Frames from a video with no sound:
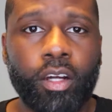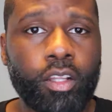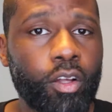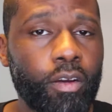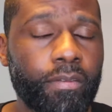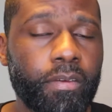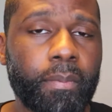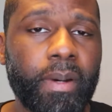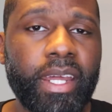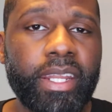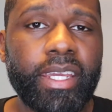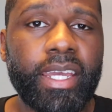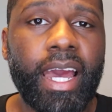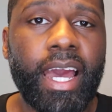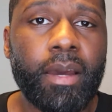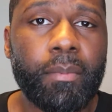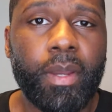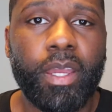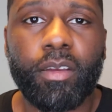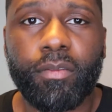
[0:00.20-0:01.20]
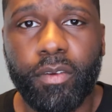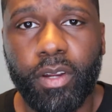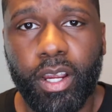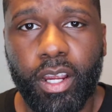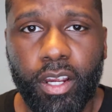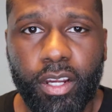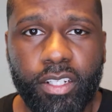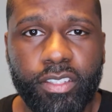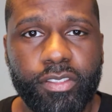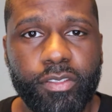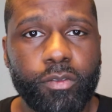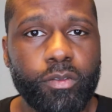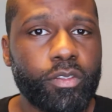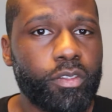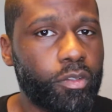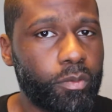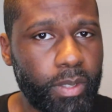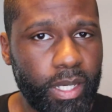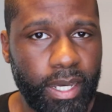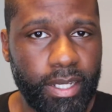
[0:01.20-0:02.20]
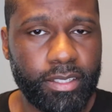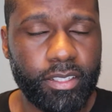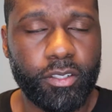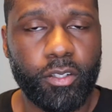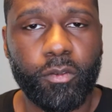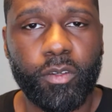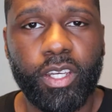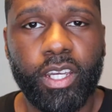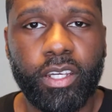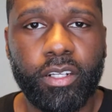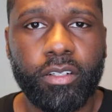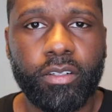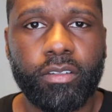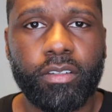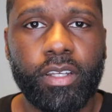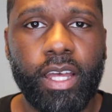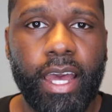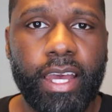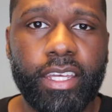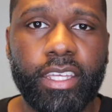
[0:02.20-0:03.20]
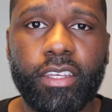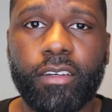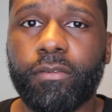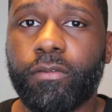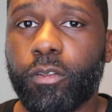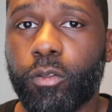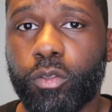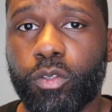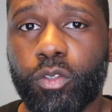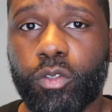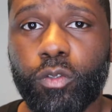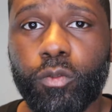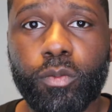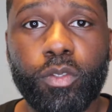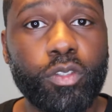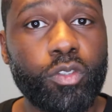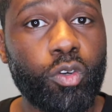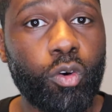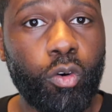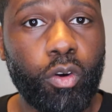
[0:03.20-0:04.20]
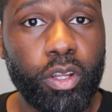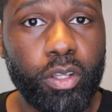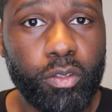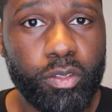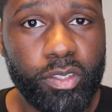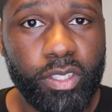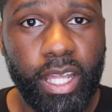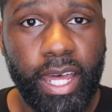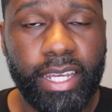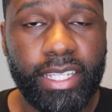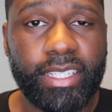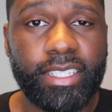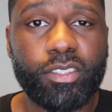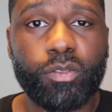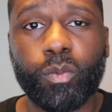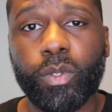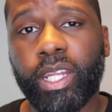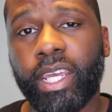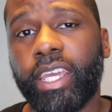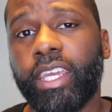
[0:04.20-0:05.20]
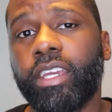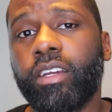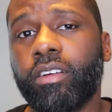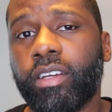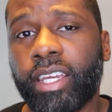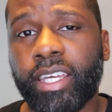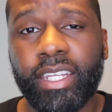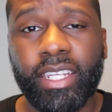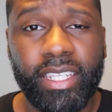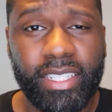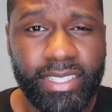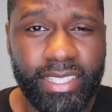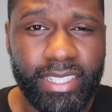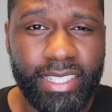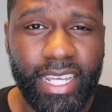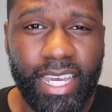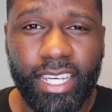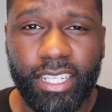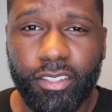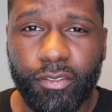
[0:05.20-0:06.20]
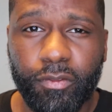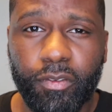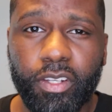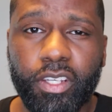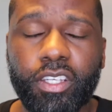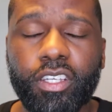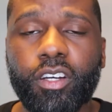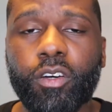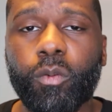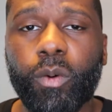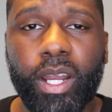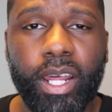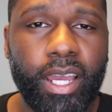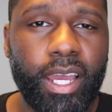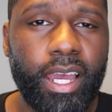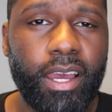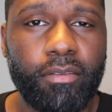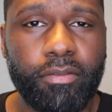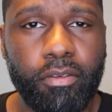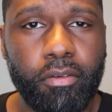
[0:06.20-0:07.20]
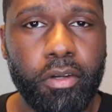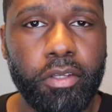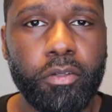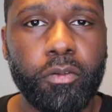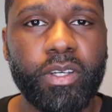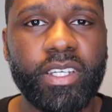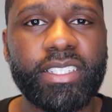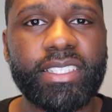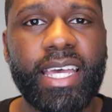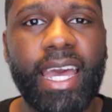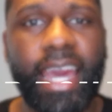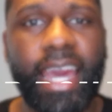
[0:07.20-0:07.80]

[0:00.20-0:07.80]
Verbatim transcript: Hello everybody, I'm Avery Harris, YouTube content creator. I give YouTube tutorials like this one here and in today's video what I got for you is